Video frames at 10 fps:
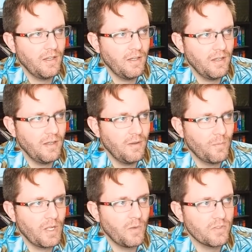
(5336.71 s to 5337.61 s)
uh,
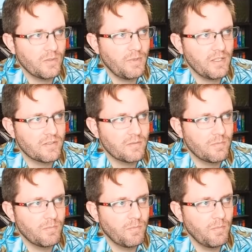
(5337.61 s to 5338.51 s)
probably wasn't the best
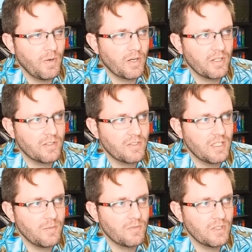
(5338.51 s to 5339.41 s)
marketing
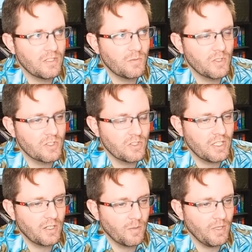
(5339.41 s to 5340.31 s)
scheme, so they switched their
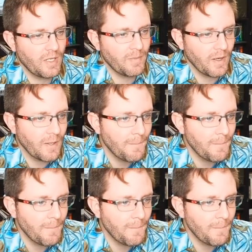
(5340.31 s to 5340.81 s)
ticker to BlackBerry.